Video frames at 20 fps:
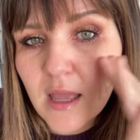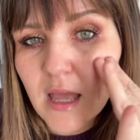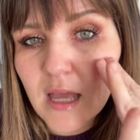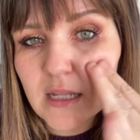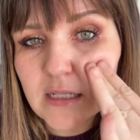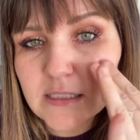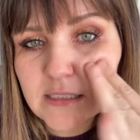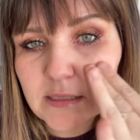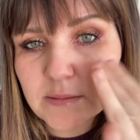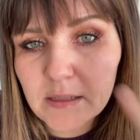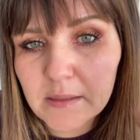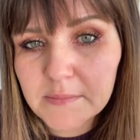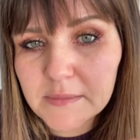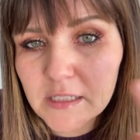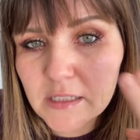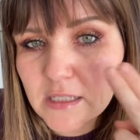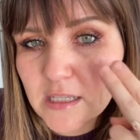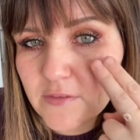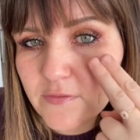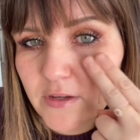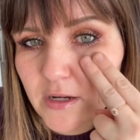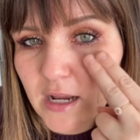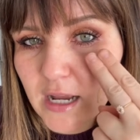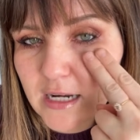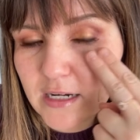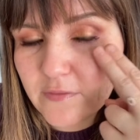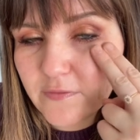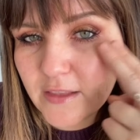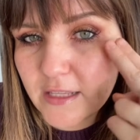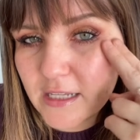And sometimes I'll even
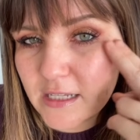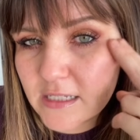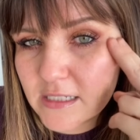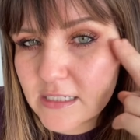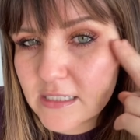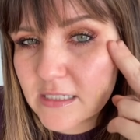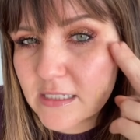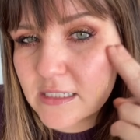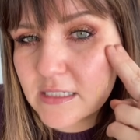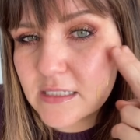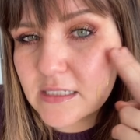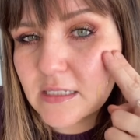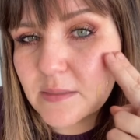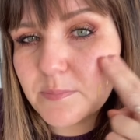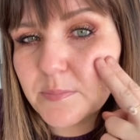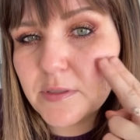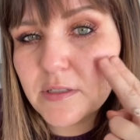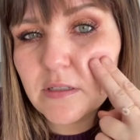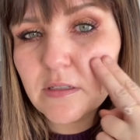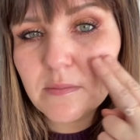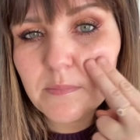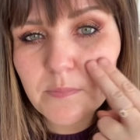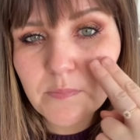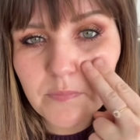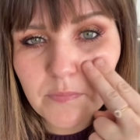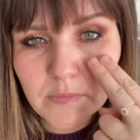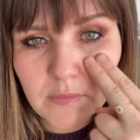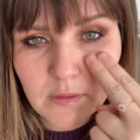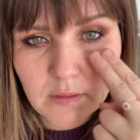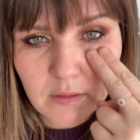kind of like
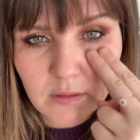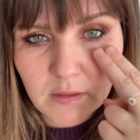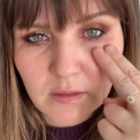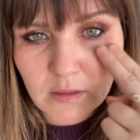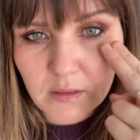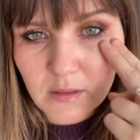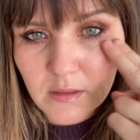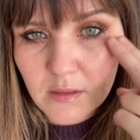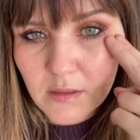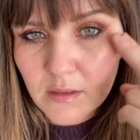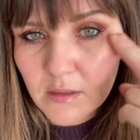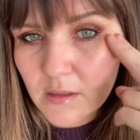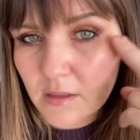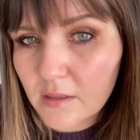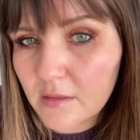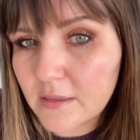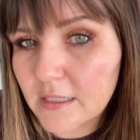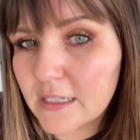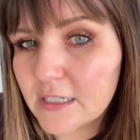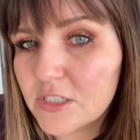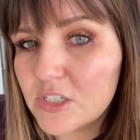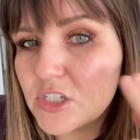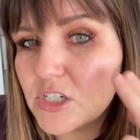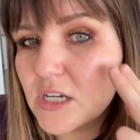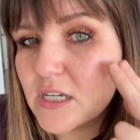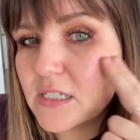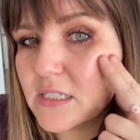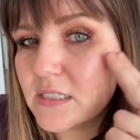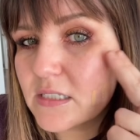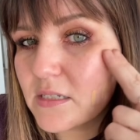stipple, like
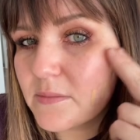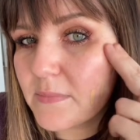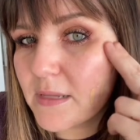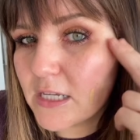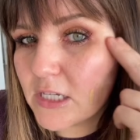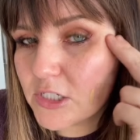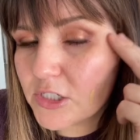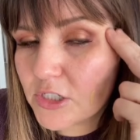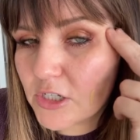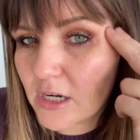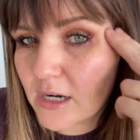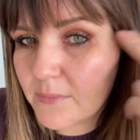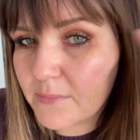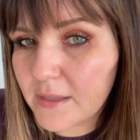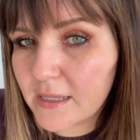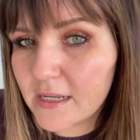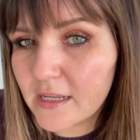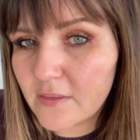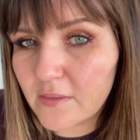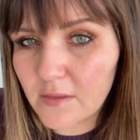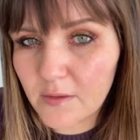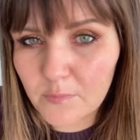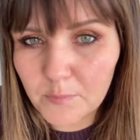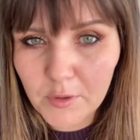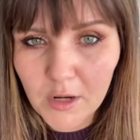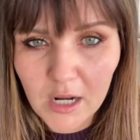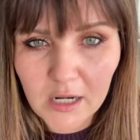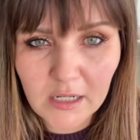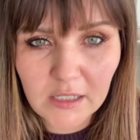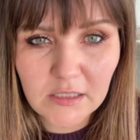just to make sure I'm getting the
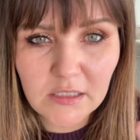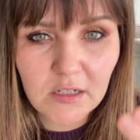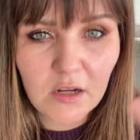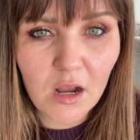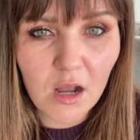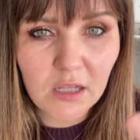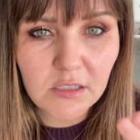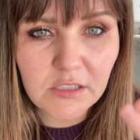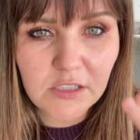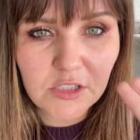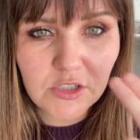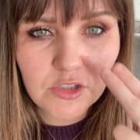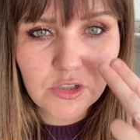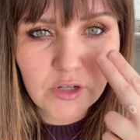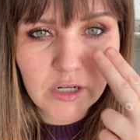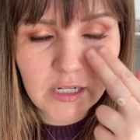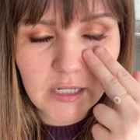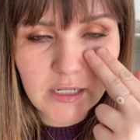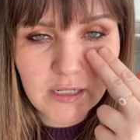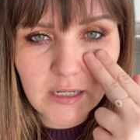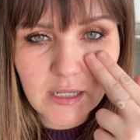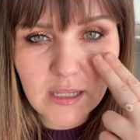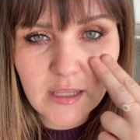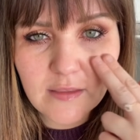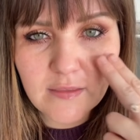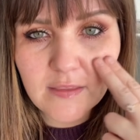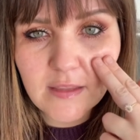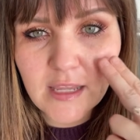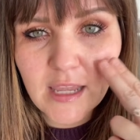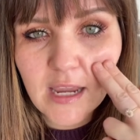product concentrated
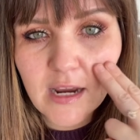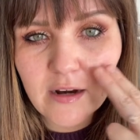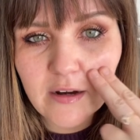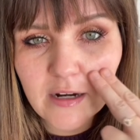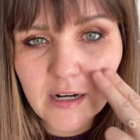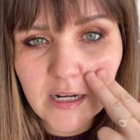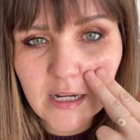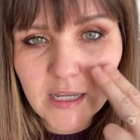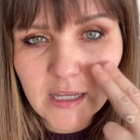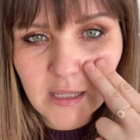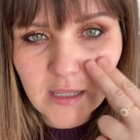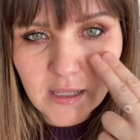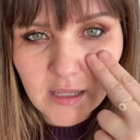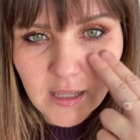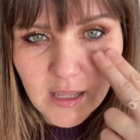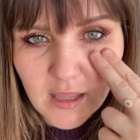in the area